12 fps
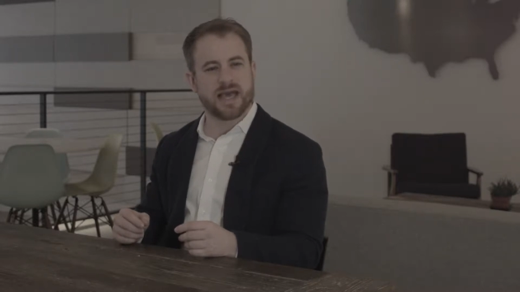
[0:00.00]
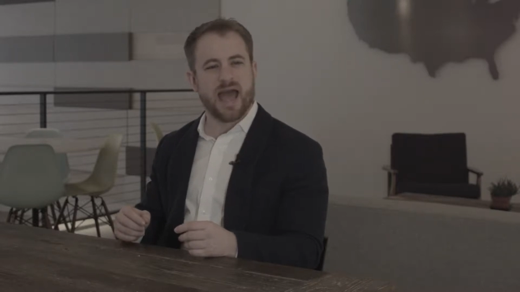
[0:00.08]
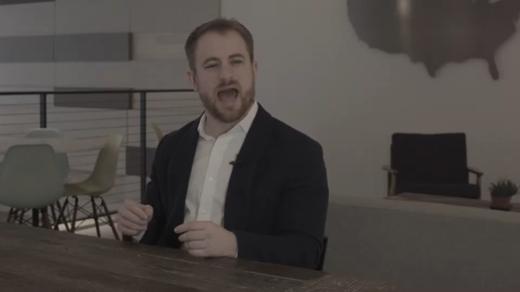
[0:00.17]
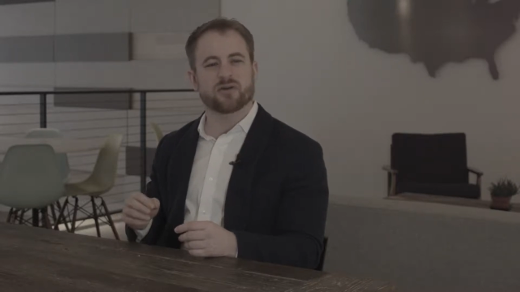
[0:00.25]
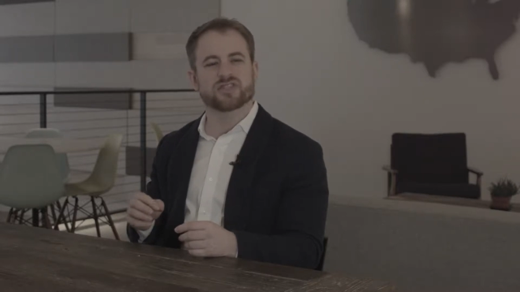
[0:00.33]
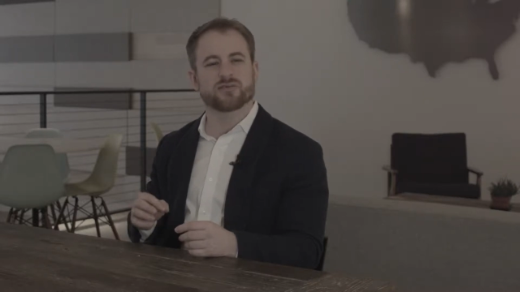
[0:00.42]

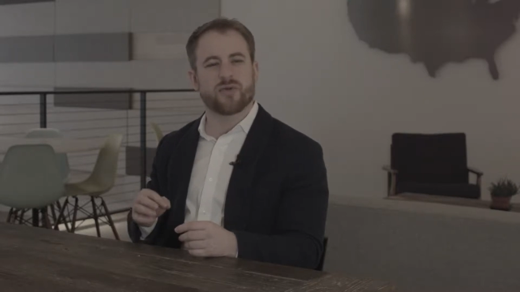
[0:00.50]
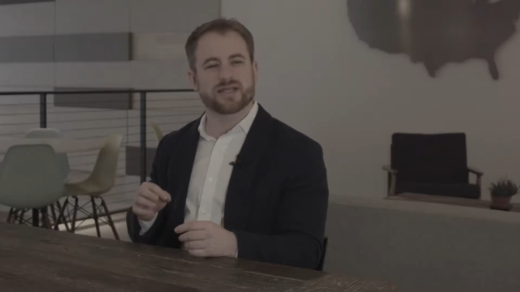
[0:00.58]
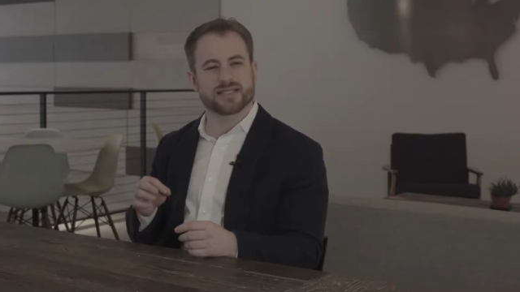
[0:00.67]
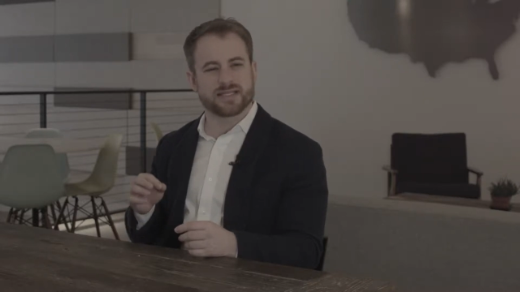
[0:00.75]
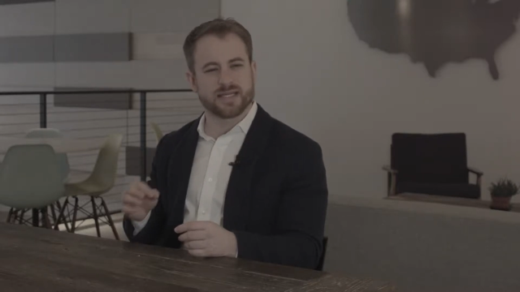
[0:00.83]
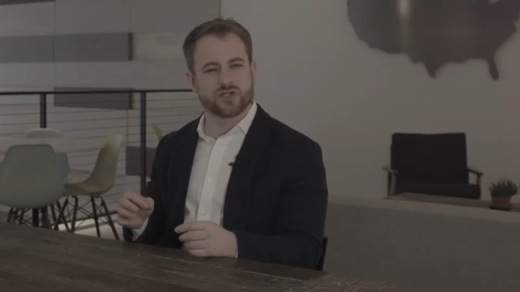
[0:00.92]
Housing
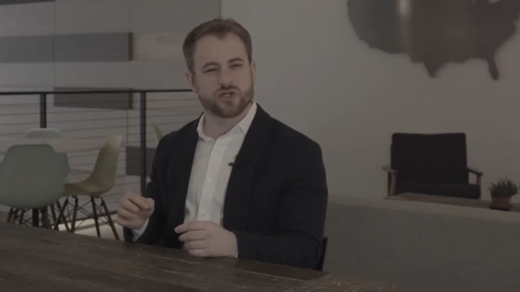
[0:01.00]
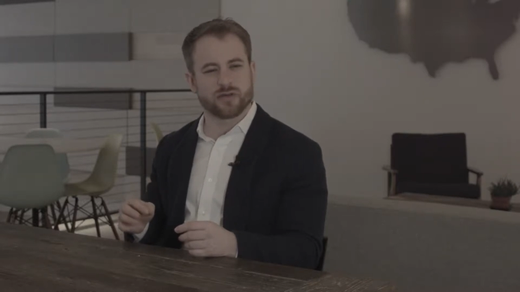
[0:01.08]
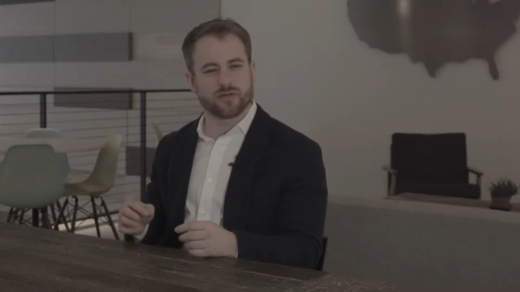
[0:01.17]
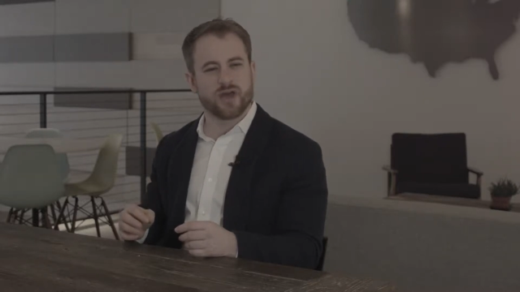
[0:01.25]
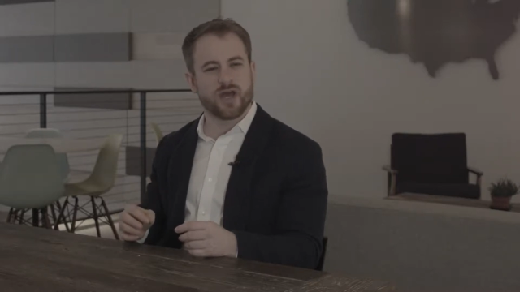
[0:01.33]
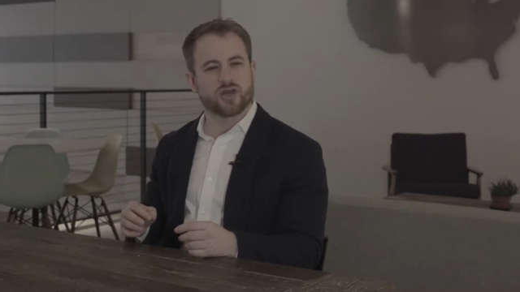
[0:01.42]
Rights
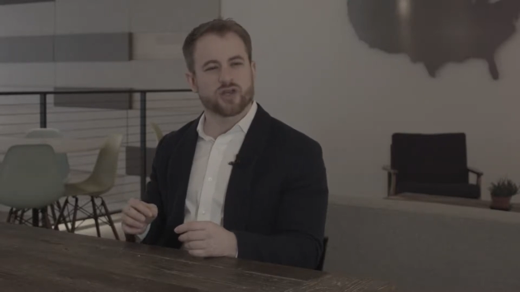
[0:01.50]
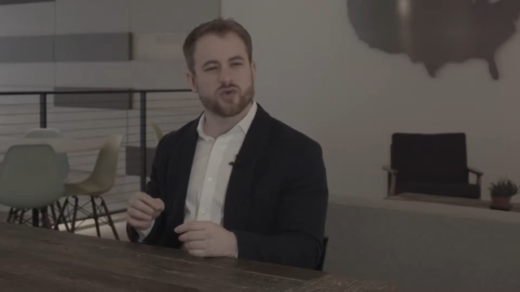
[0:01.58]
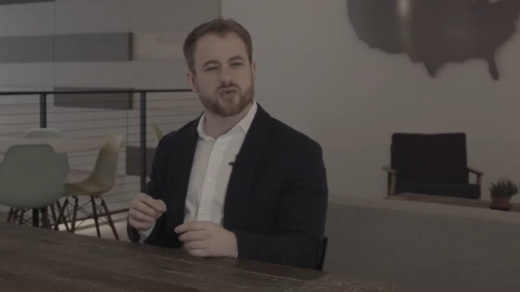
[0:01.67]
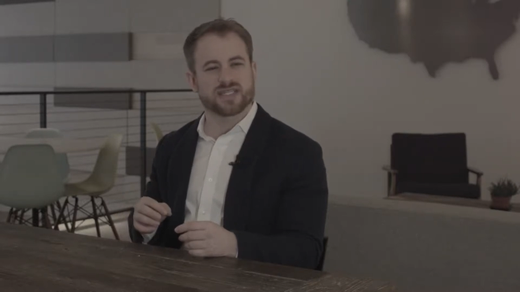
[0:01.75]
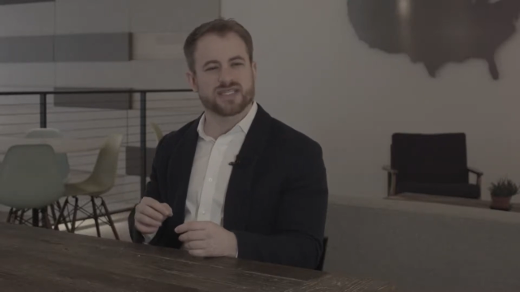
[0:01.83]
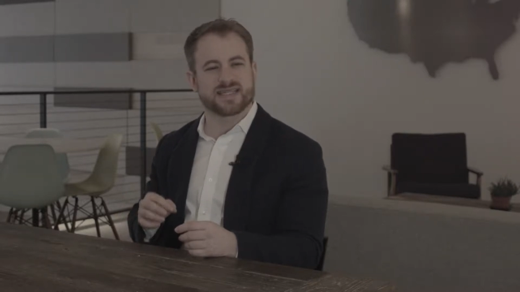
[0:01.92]
Initiative
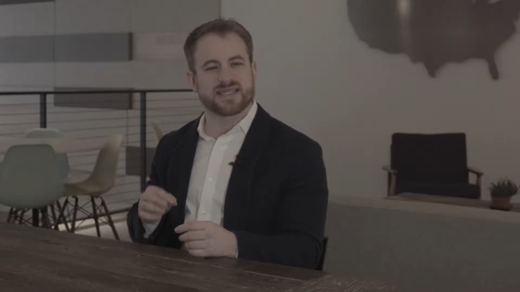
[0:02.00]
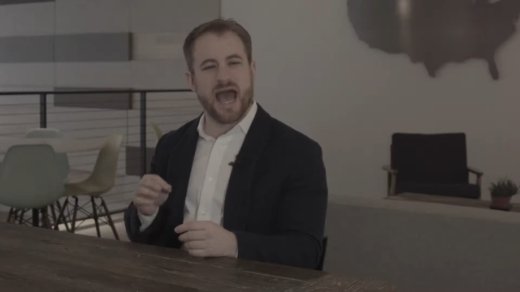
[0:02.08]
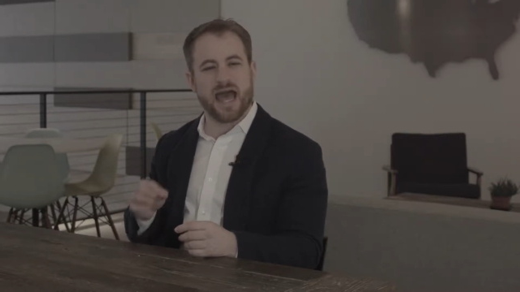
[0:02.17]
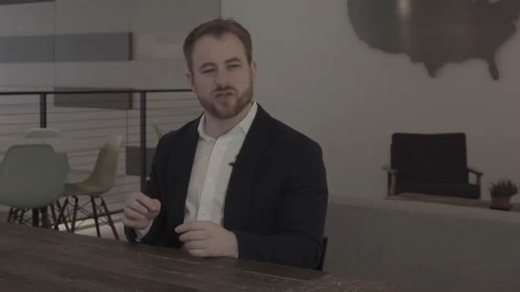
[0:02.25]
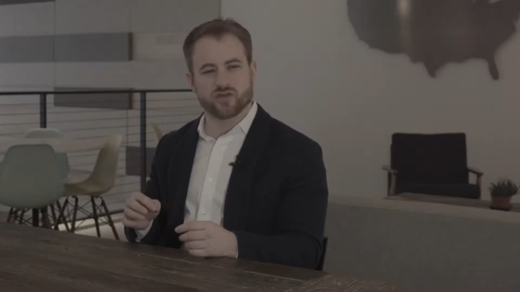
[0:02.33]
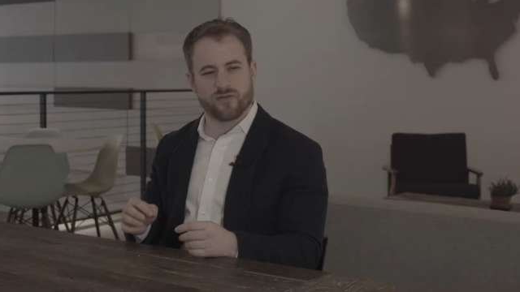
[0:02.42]
uses a
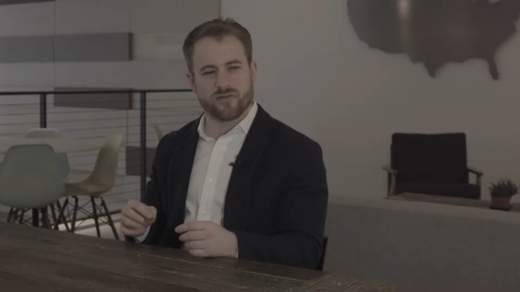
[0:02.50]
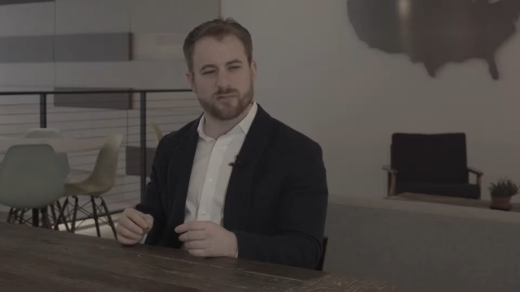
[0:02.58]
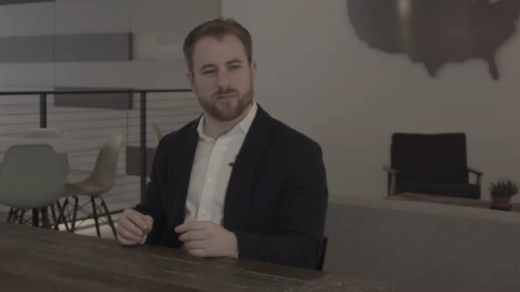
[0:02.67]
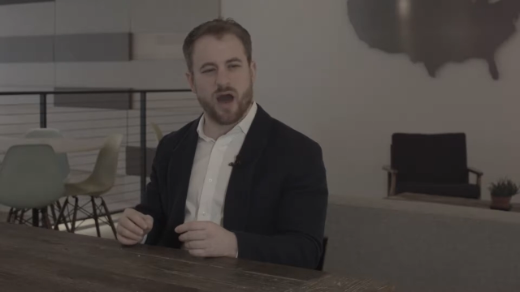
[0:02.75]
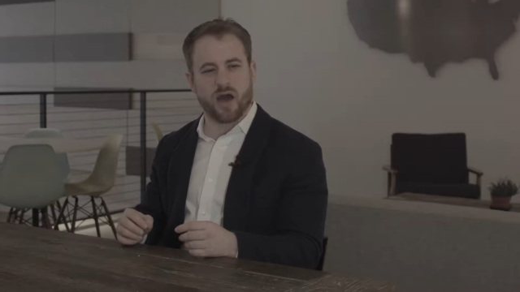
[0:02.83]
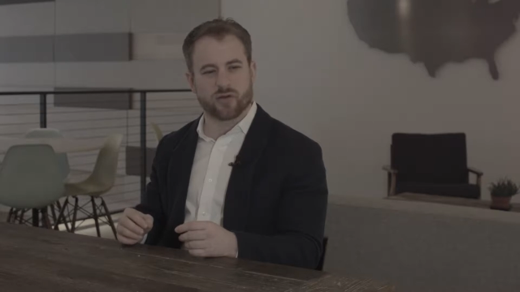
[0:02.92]

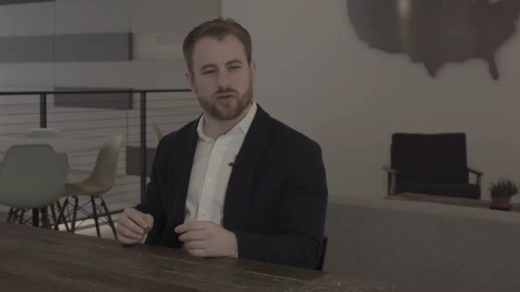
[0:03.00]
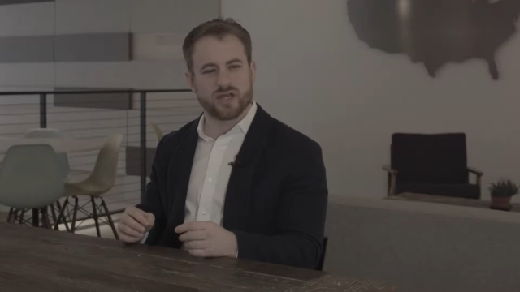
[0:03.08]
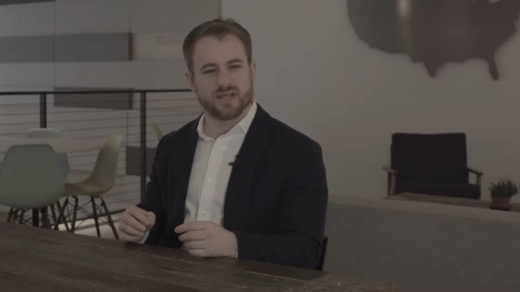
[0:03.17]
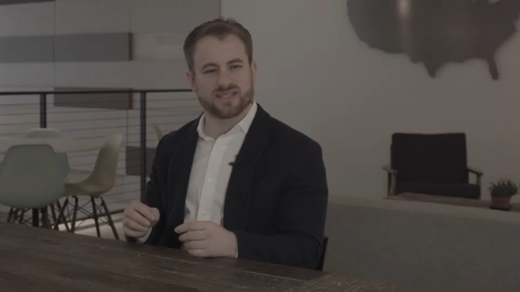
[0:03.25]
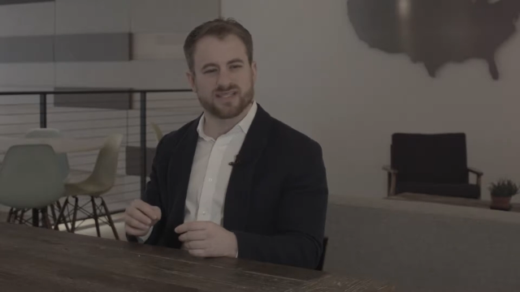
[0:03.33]
data-driven model